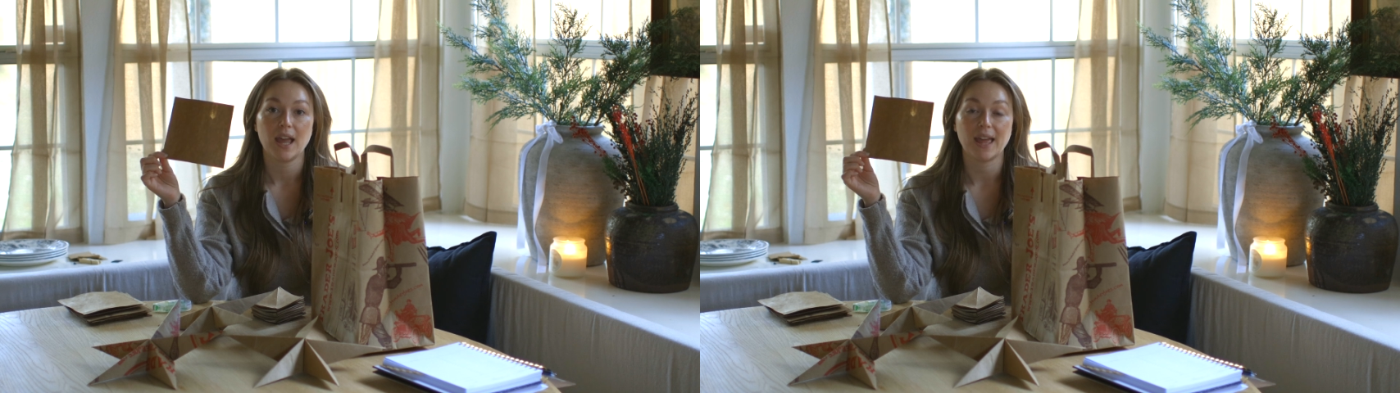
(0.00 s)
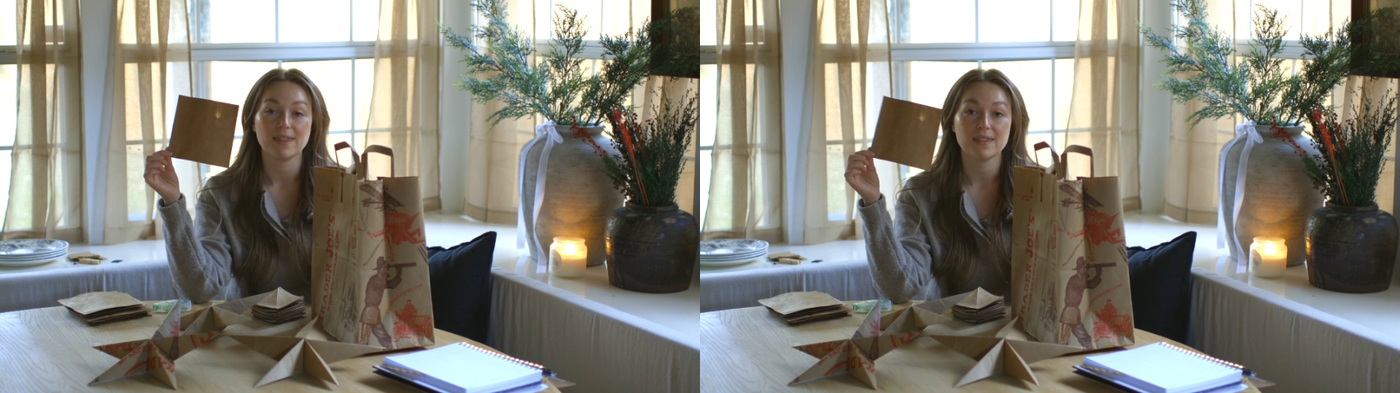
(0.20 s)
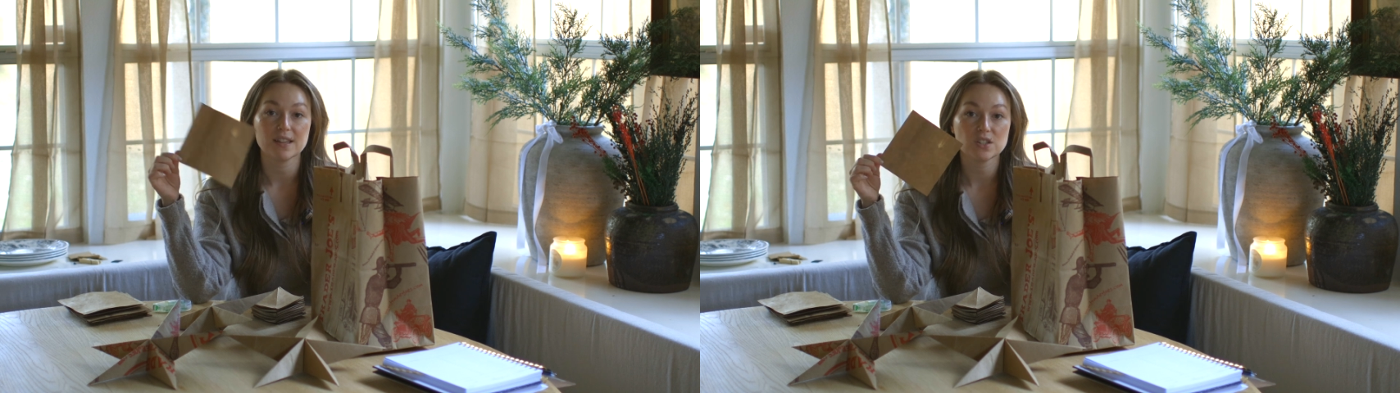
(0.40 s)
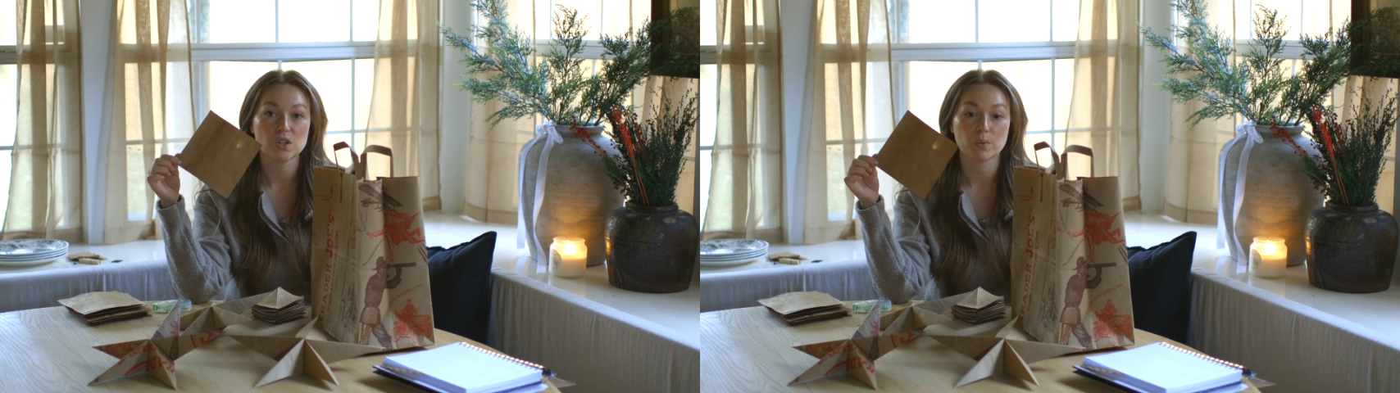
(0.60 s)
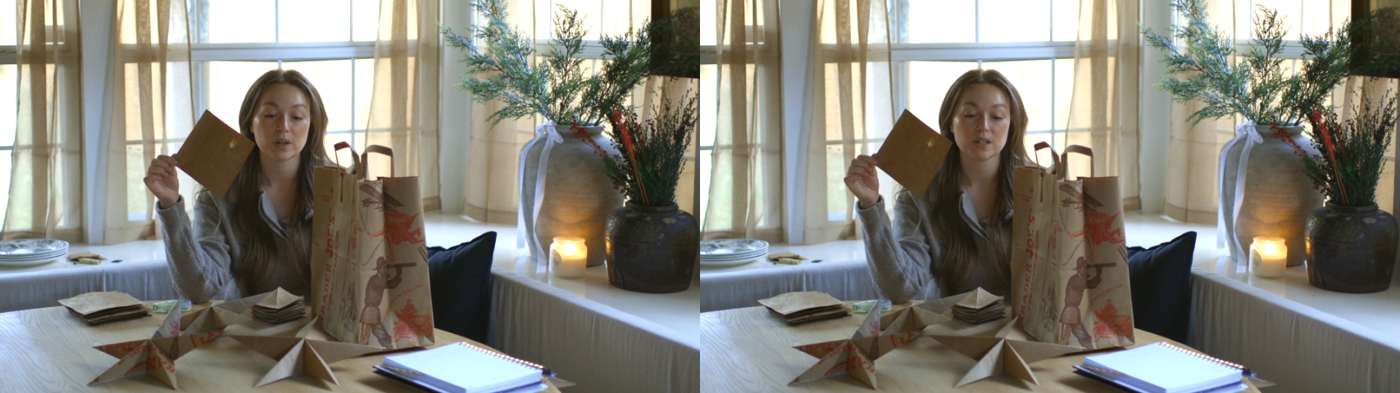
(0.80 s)
And this
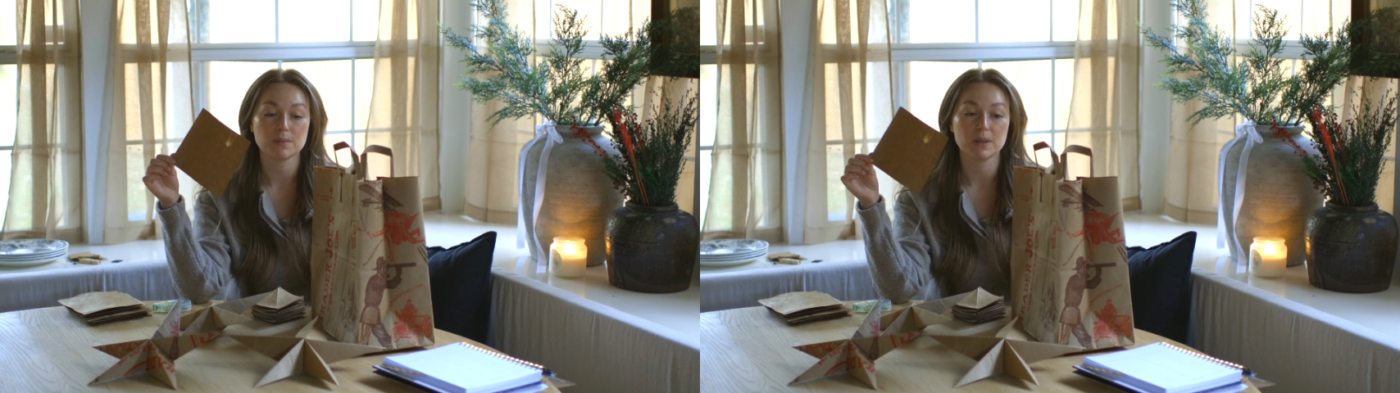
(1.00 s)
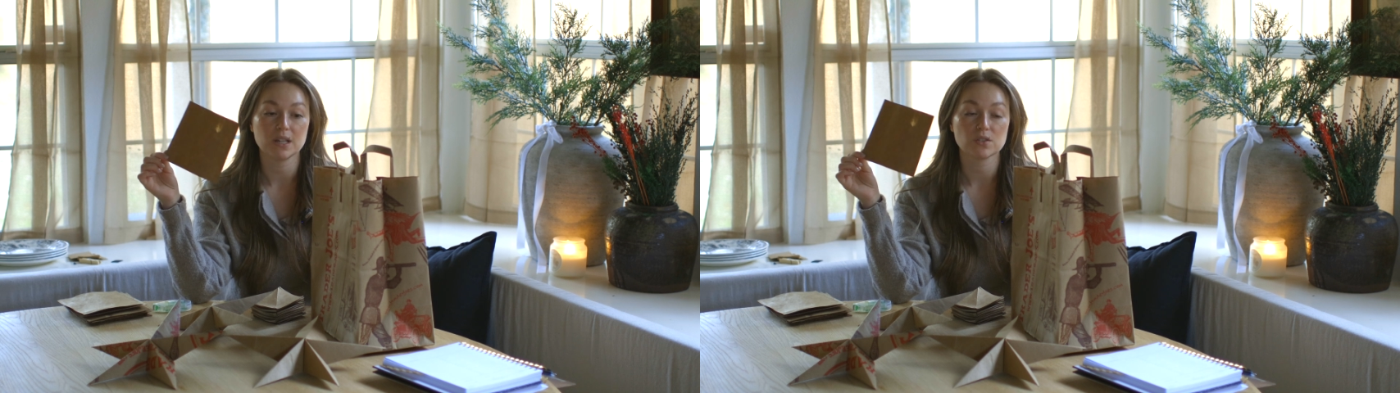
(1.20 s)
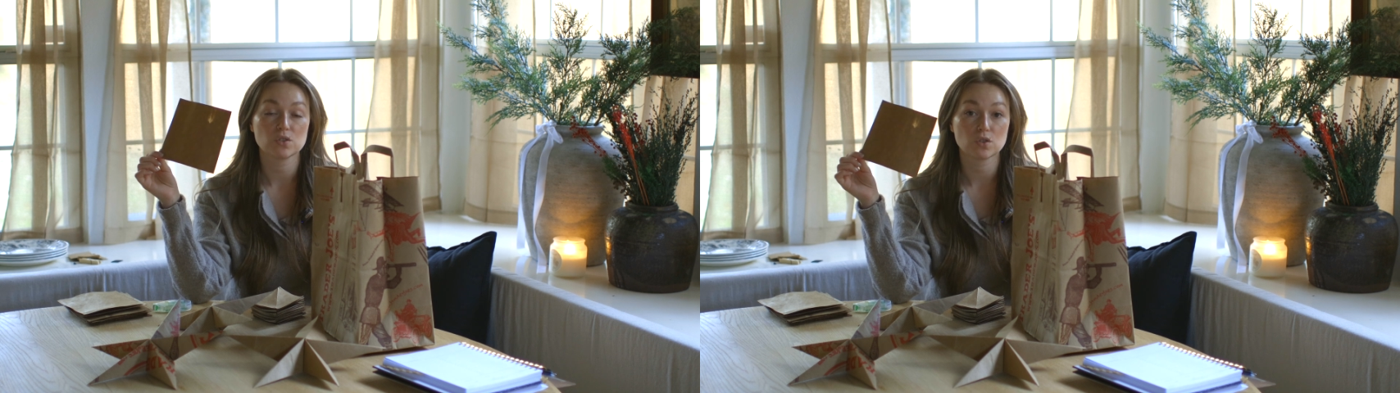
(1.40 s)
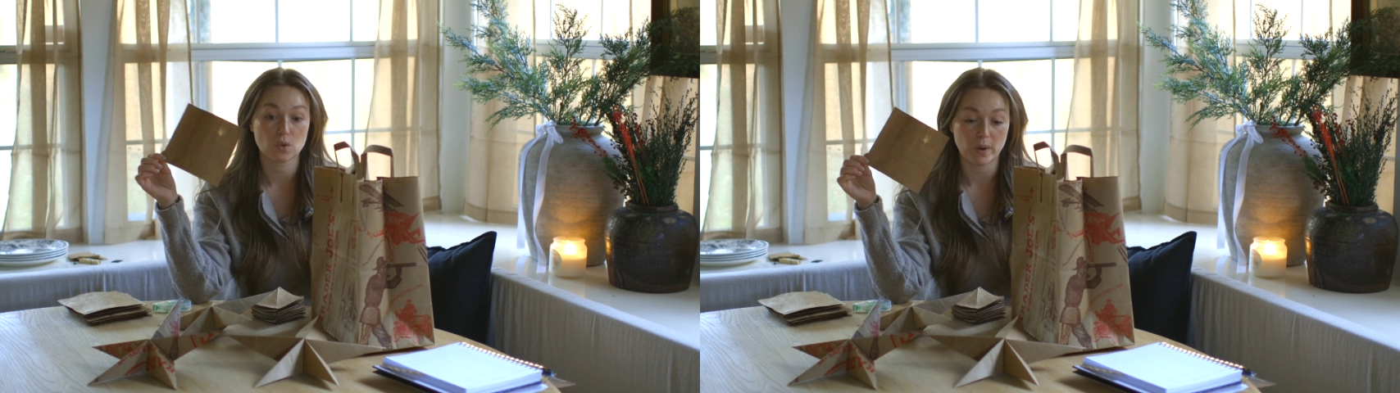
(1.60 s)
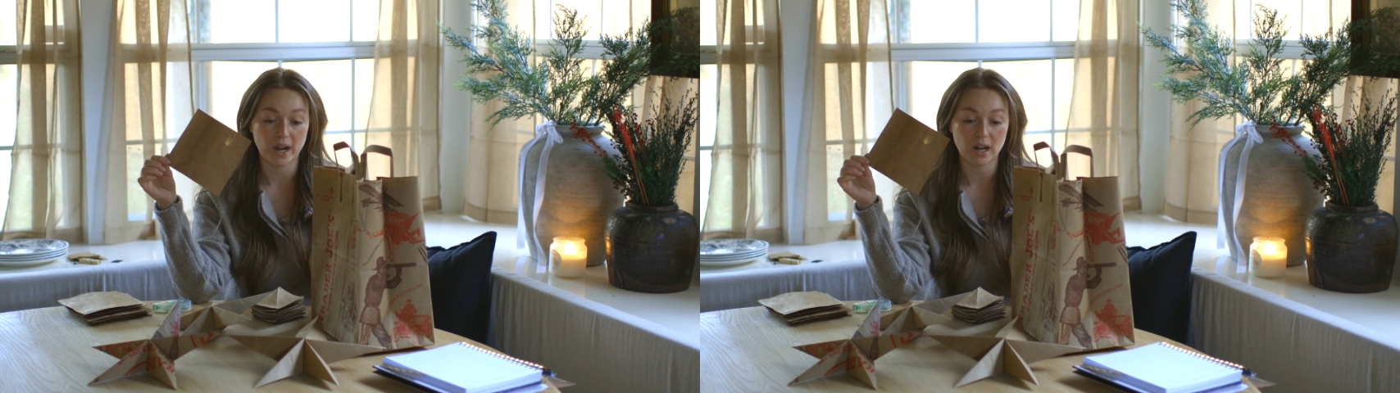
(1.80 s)
you want it to be
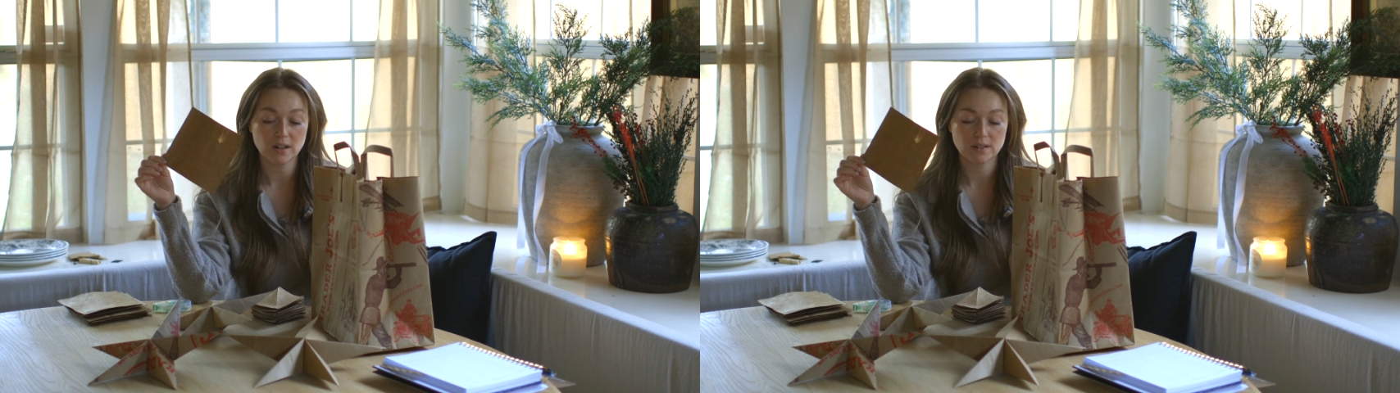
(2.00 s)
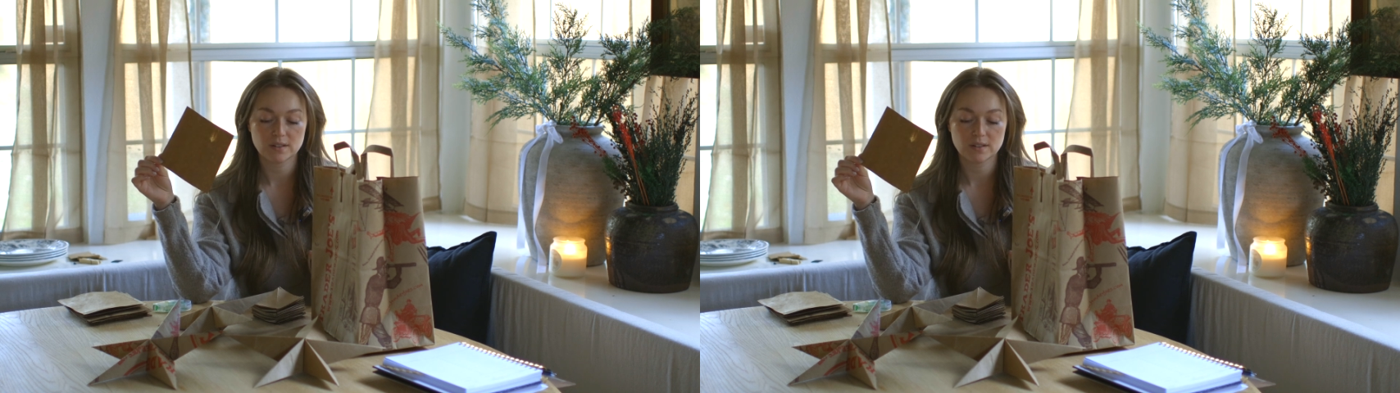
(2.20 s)
square,